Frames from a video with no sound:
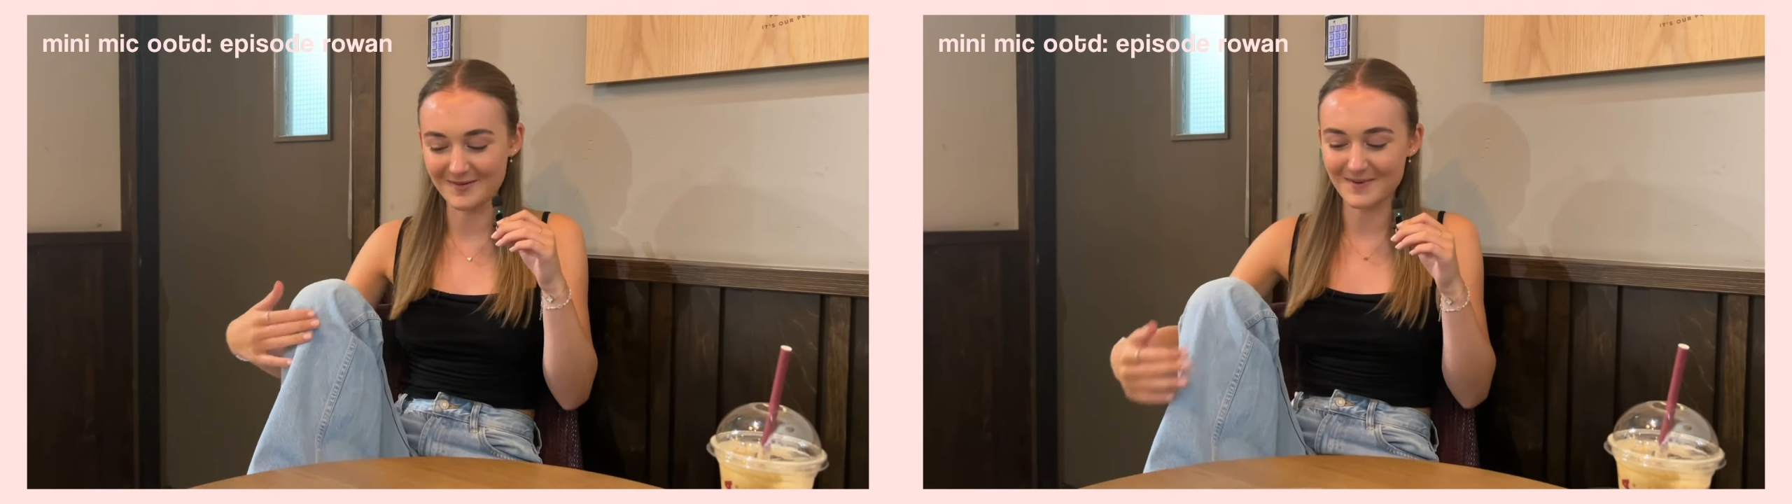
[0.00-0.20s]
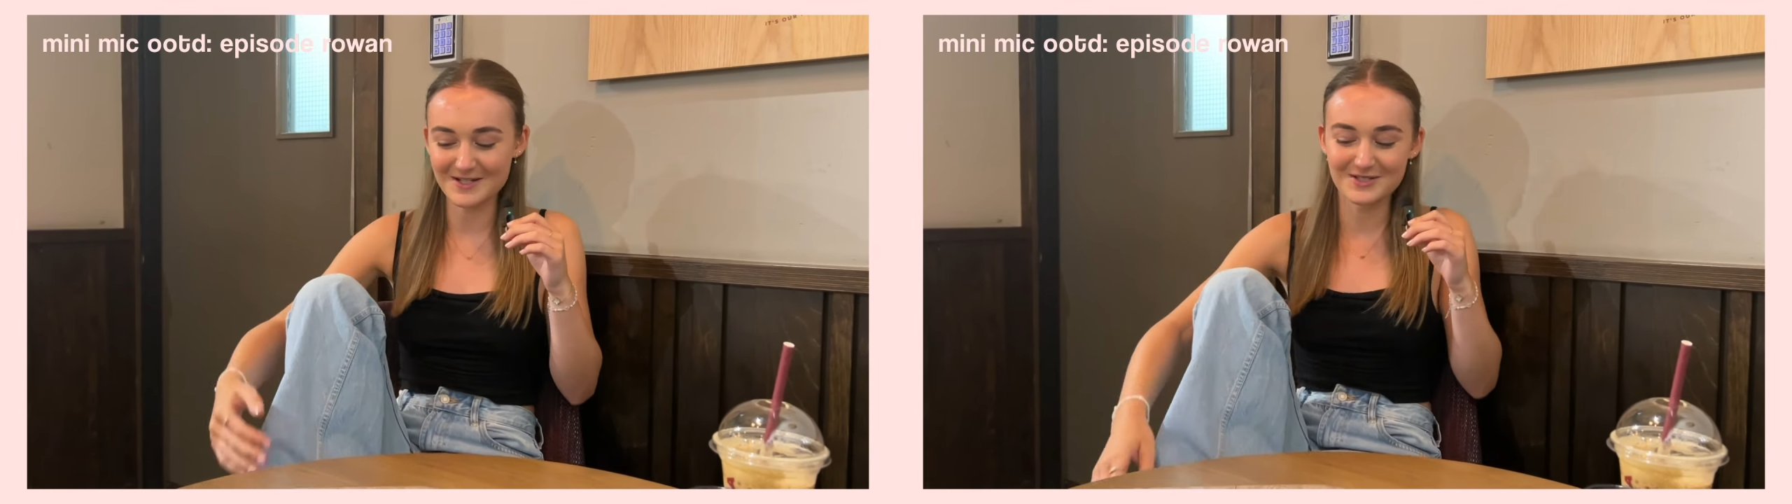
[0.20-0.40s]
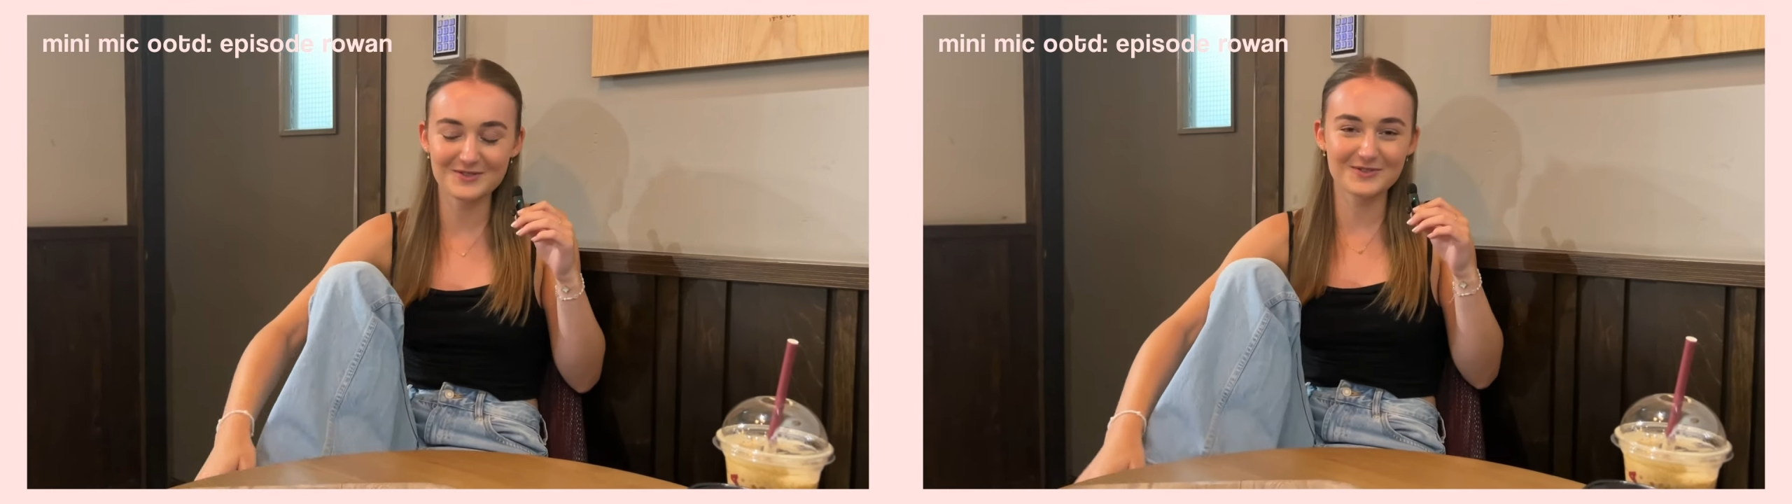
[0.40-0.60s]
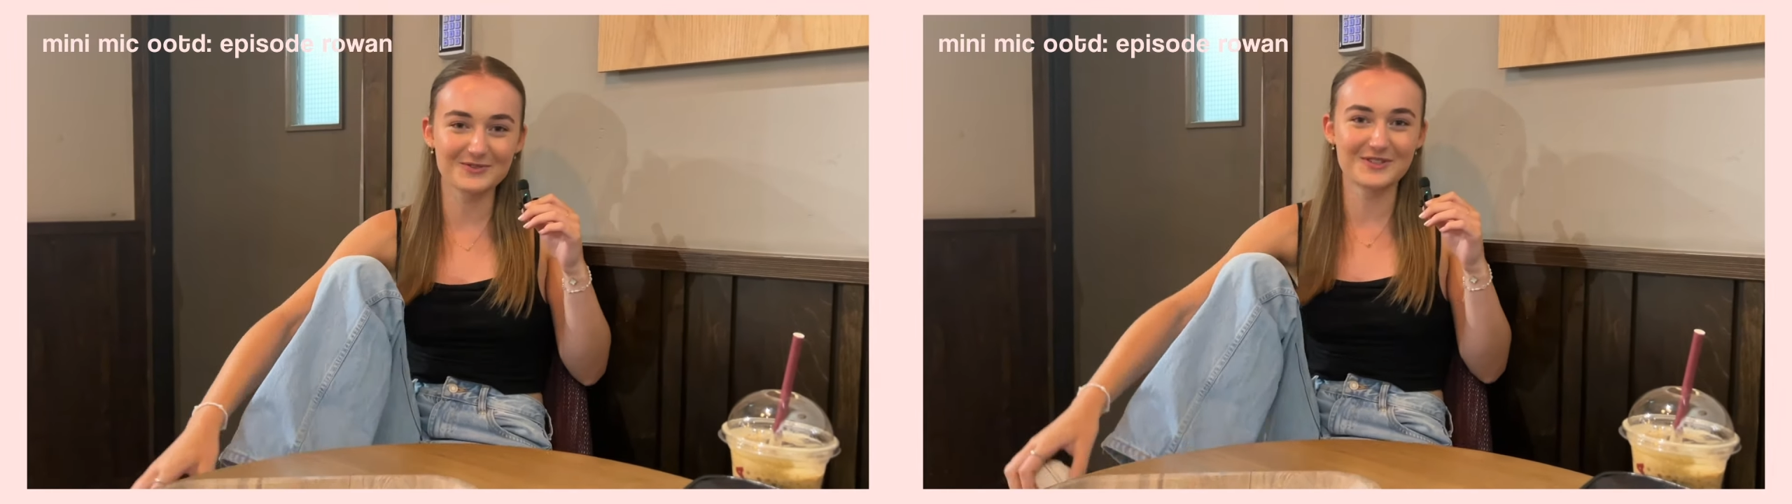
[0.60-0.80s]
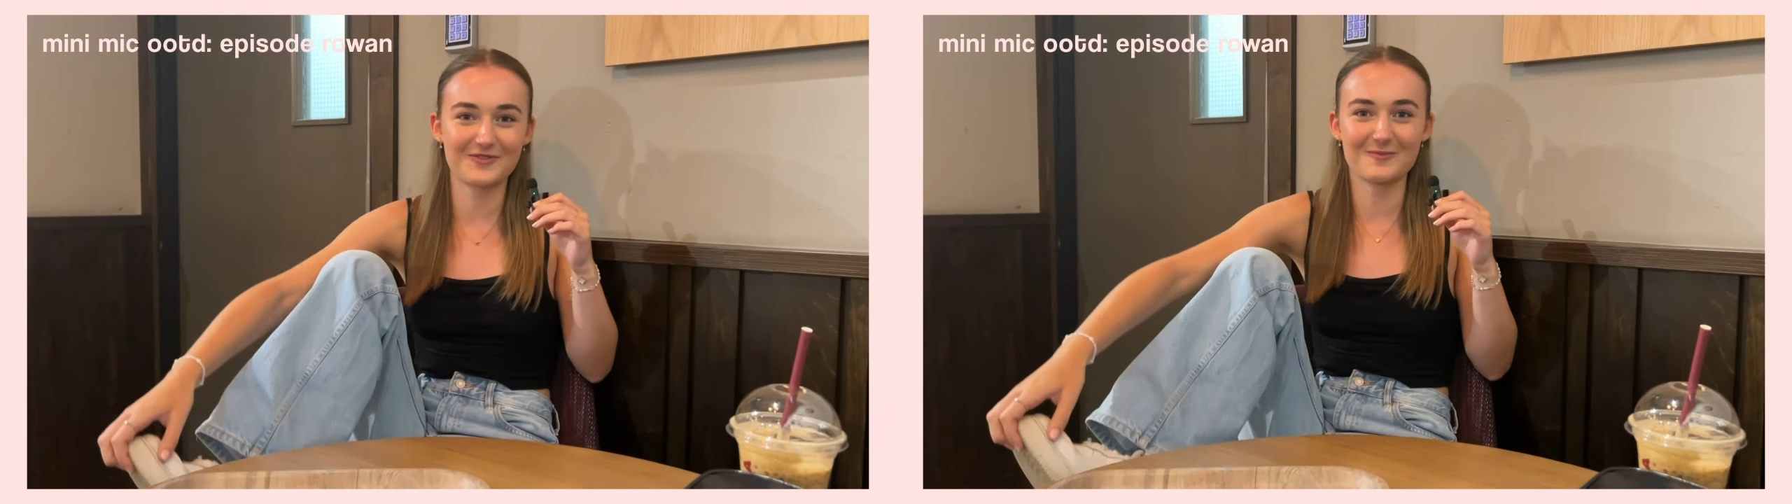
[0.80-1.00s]
My shoes are
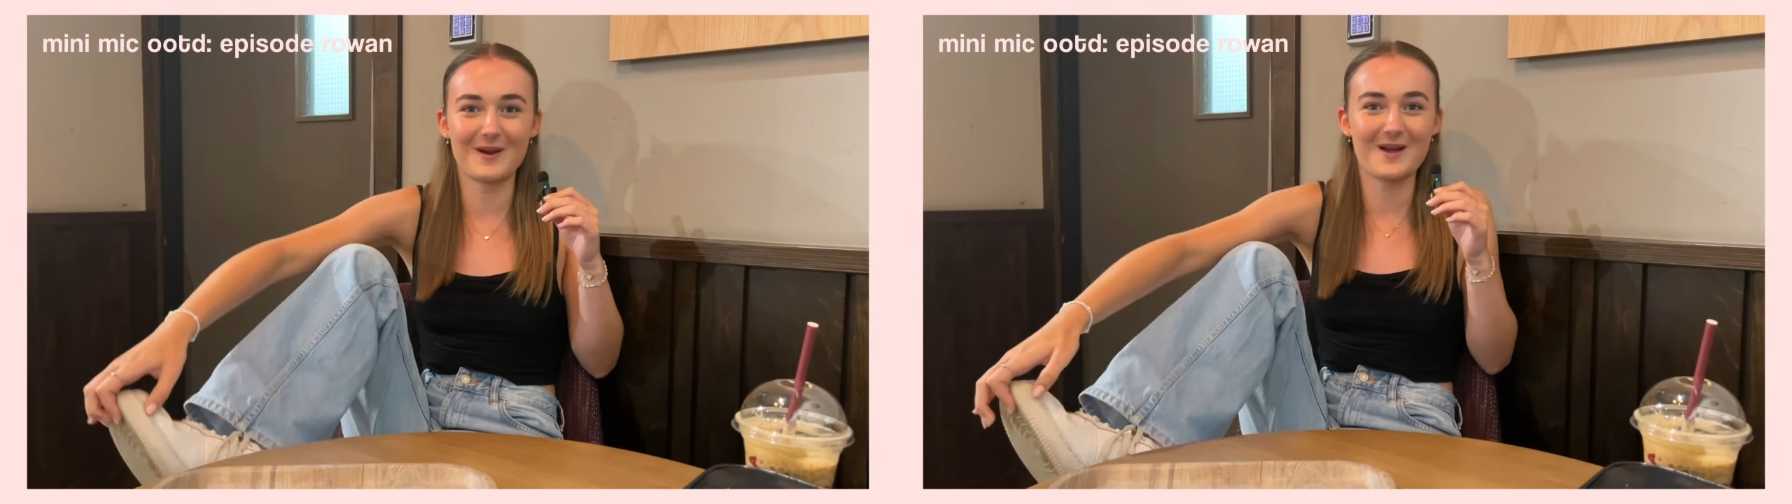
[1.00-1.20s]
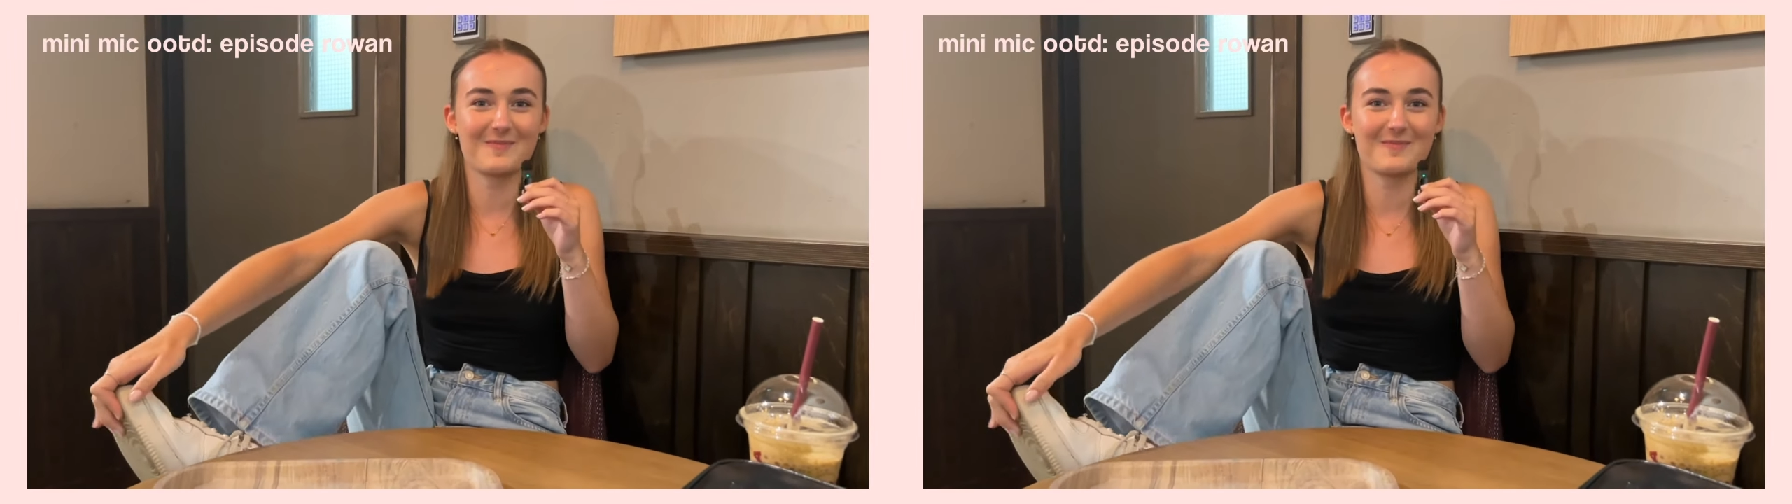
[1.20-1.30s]
also from Nike,